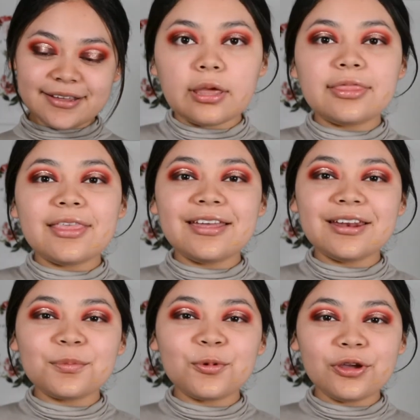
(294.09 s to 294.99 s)
And then
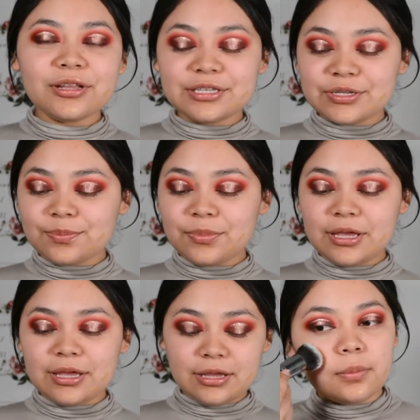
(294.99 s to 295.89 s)
I'm going to
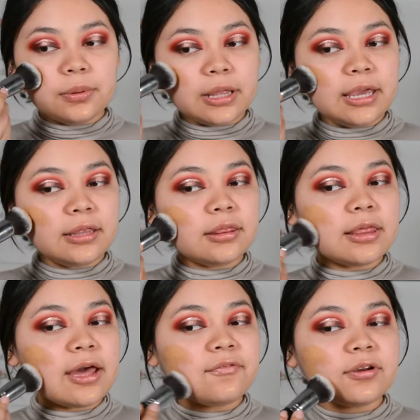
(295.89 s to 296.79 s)
be applying
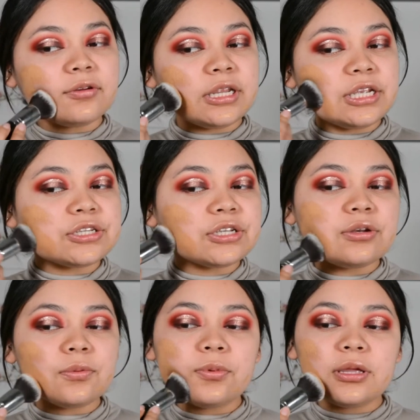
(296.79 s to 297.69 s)
that
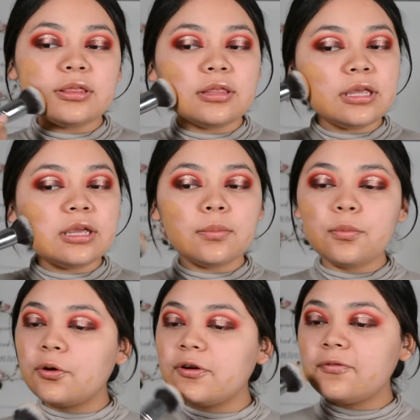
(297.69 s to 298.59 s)
foundation with the
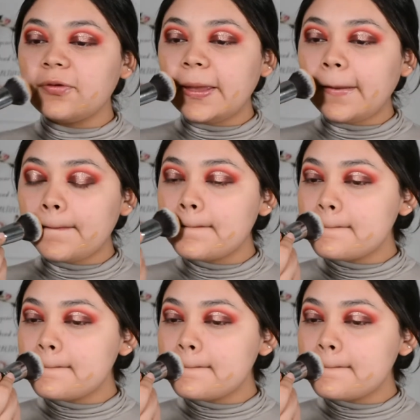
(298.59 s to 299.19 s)
Morphe